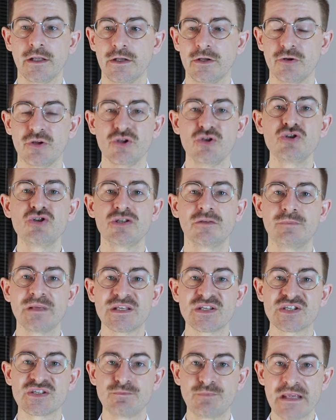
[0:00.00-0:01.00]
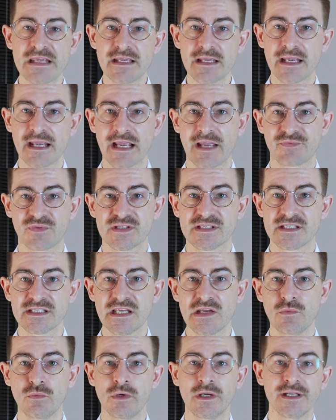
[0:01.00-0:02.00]
You know, you should be speaking at the
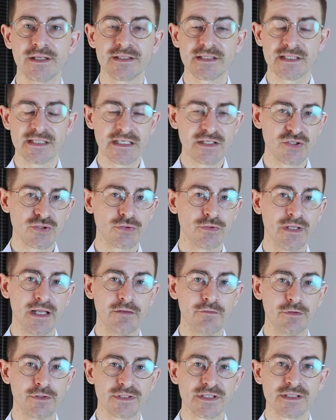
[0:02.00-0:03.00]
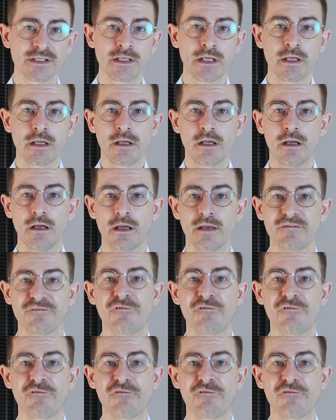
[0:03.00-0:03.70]
C1 and C2 levels uh,